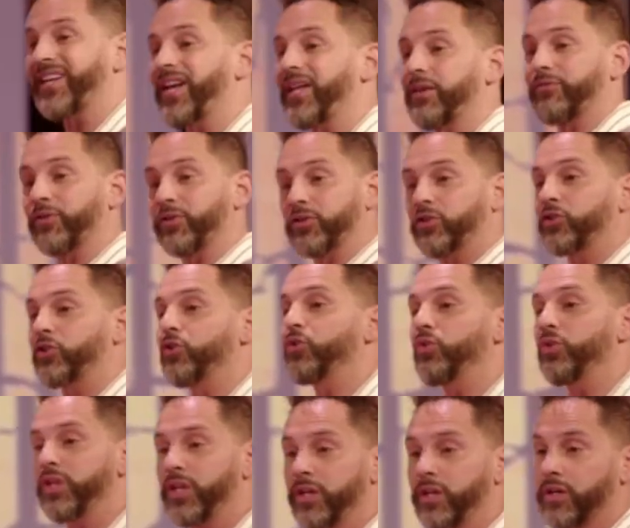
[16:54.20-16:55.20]
together for
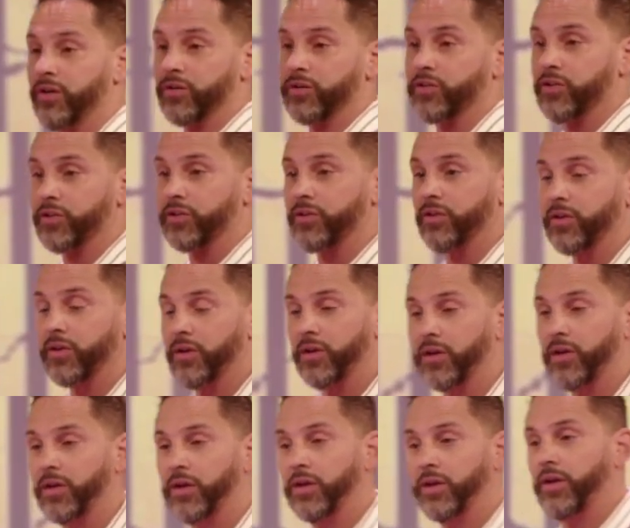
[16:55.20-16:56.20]
2 years.
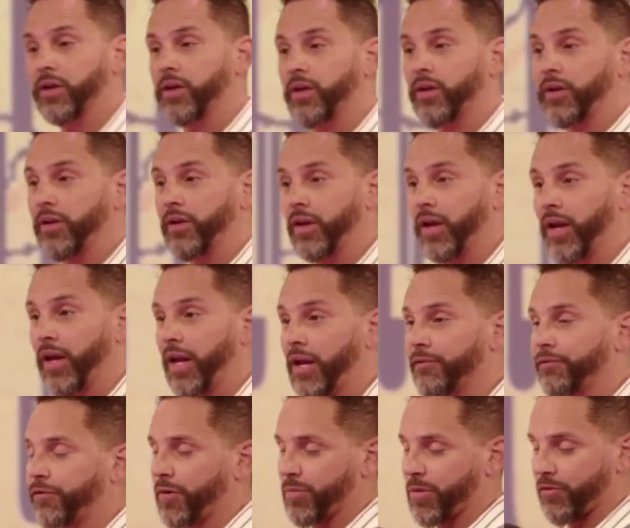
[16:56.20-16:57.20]

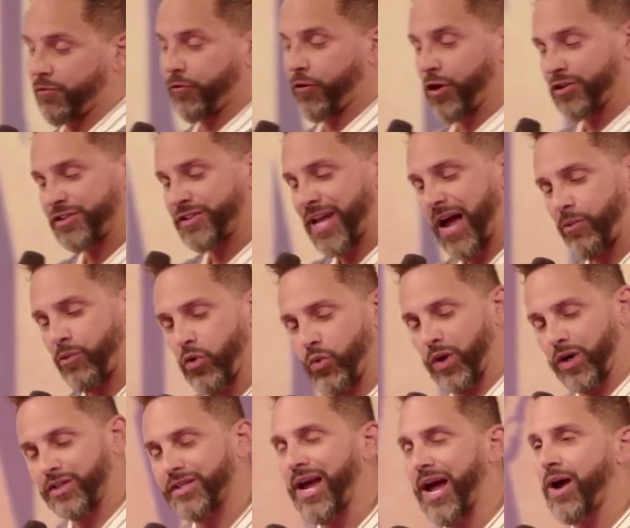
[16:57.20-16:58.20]
And from the first time we
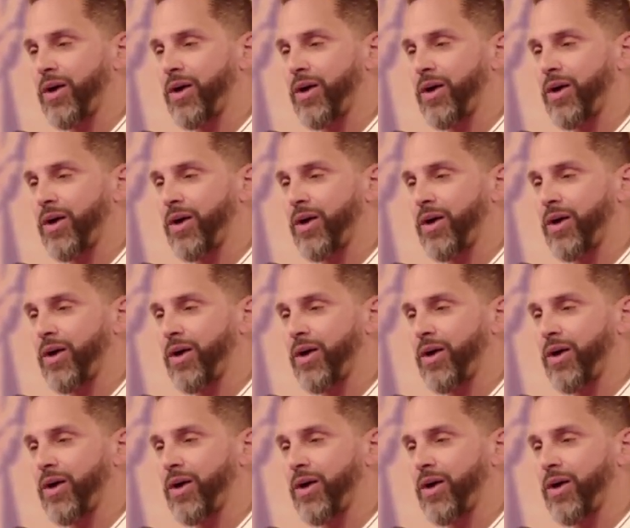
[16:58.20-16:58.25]
worked